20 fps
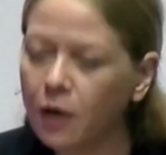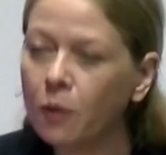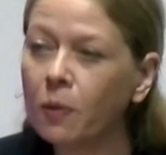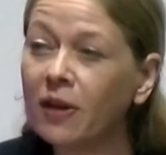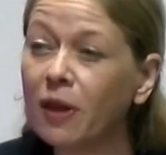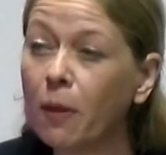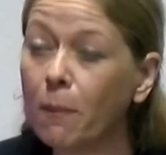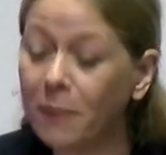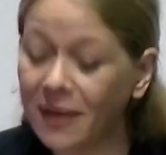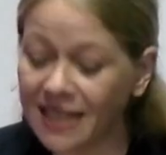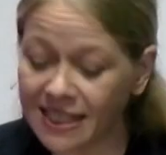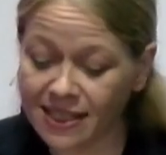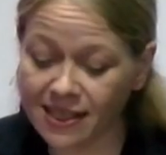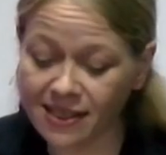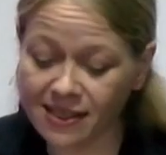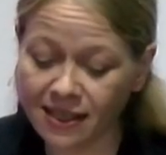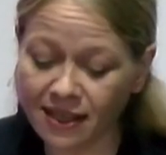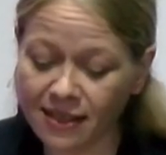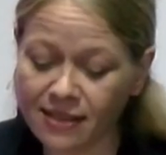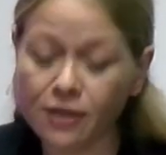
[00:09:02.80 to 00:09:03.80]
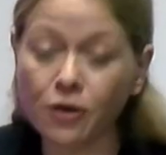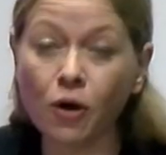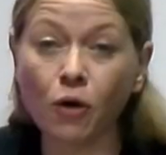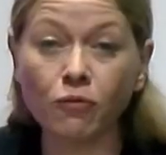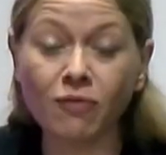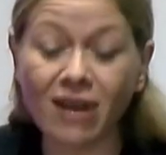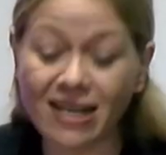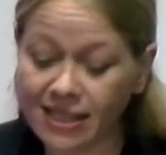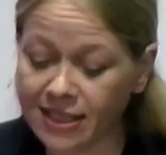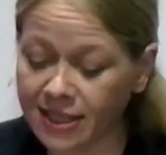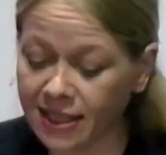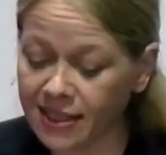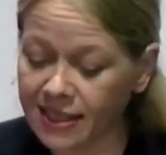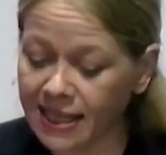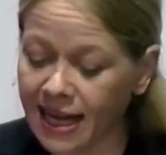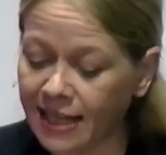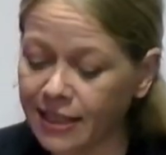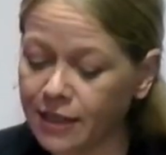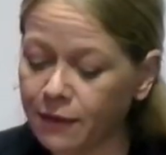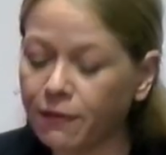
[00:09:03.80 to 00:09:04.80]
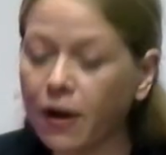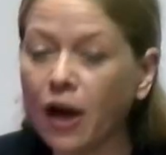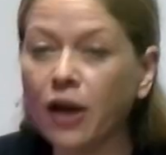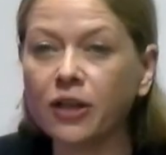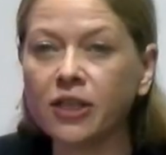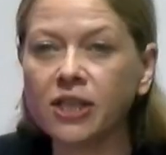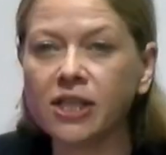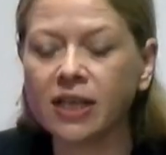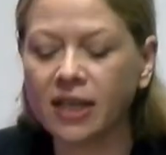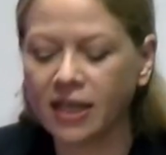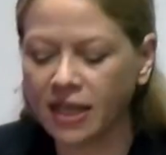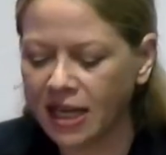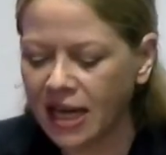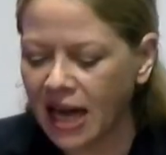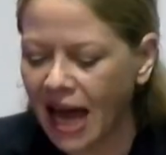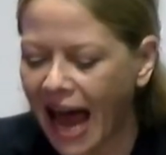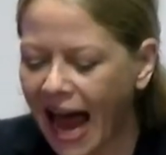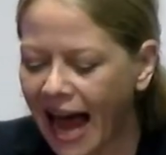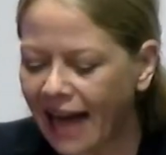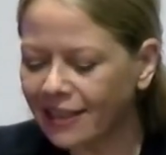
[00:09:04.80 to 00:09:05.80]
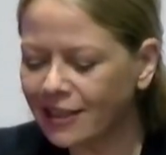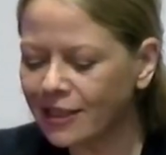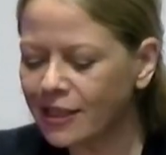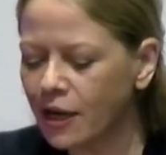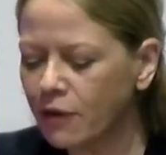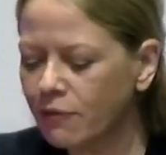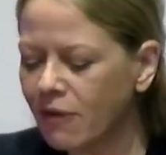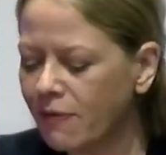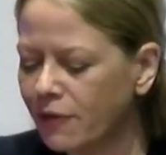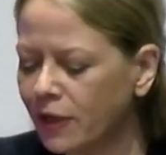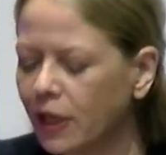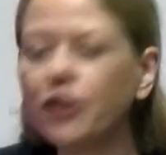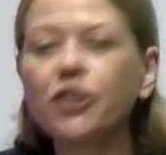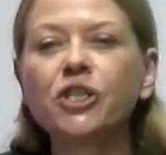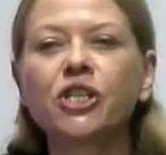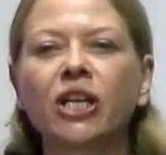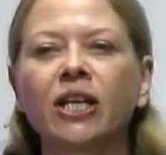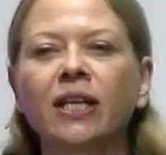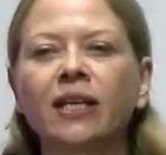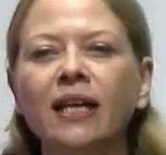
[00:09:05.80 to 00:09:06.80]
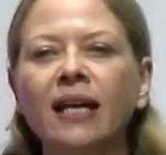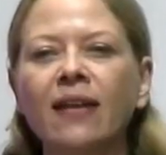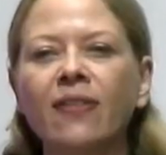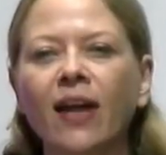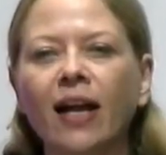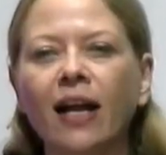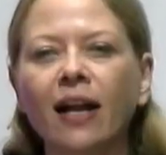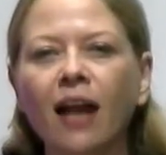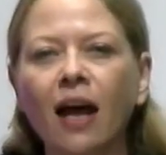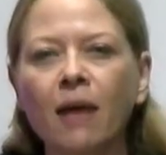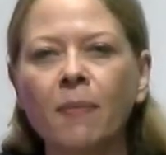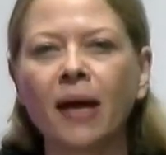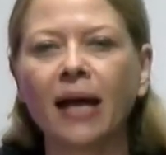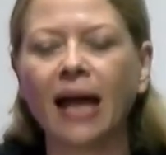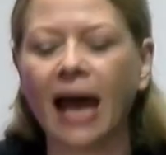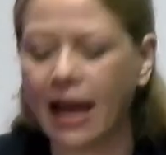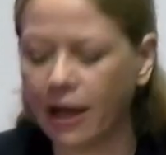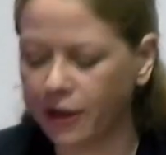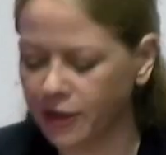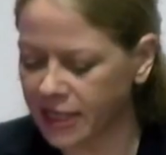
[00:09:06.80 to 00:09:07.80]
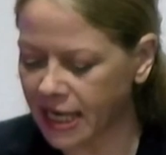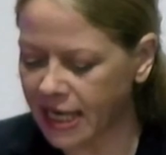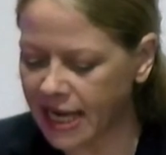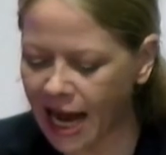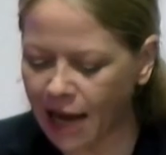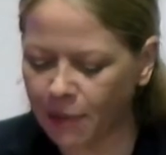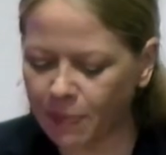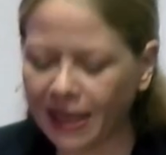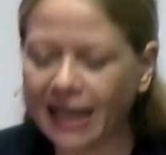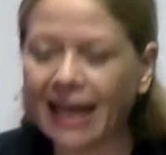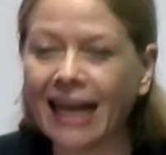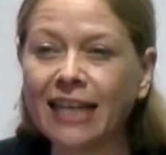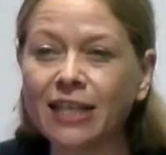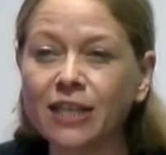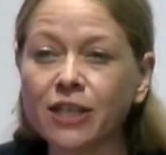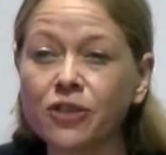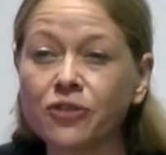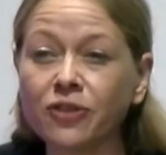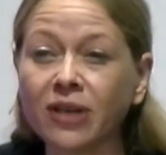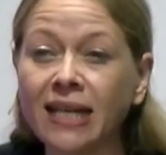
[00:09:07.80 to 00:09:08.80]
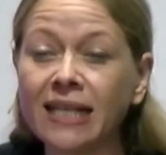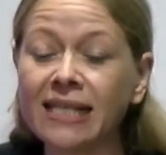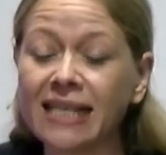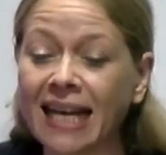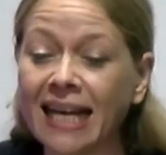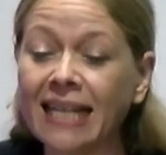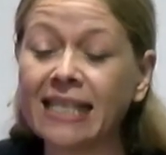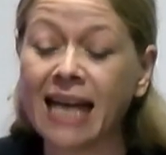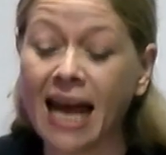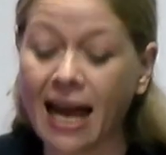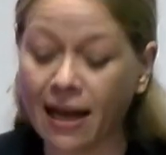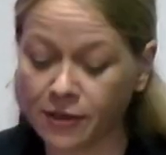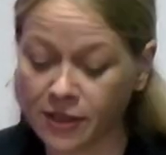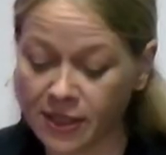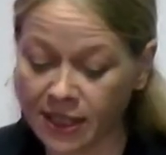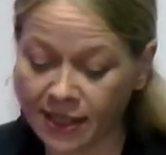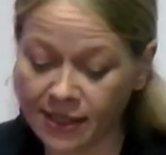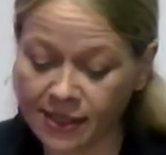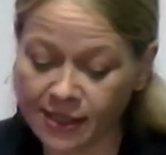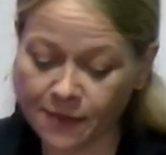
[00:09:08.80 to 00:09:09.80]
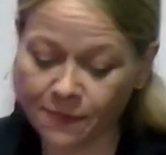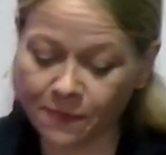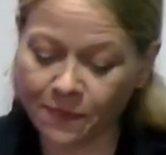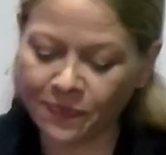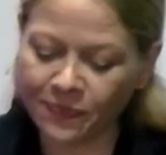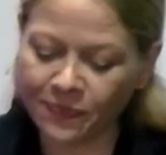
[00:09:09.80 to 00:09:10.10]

where the businesses, not residents, get to vote, and a revolution in the climate chaos enabling industries it houses.